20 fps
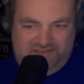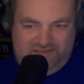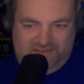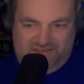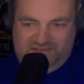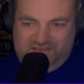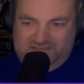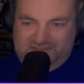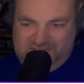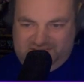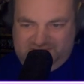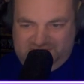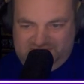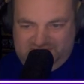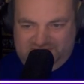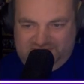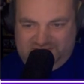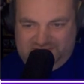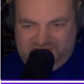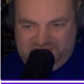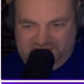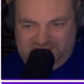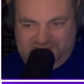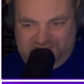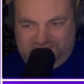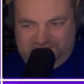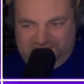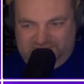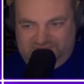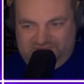I
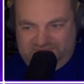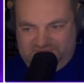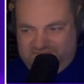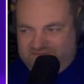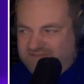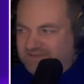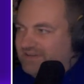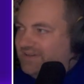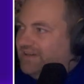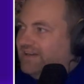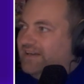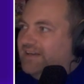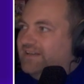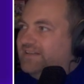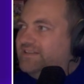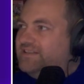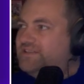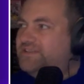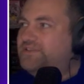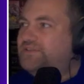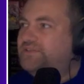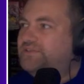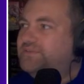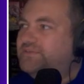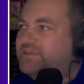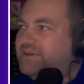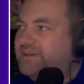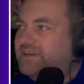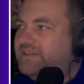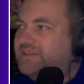don't. I just
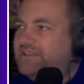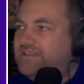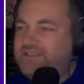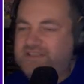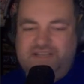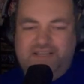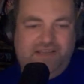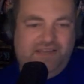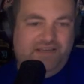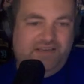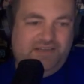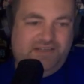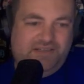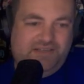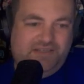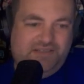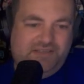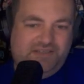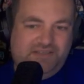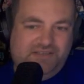don't understand.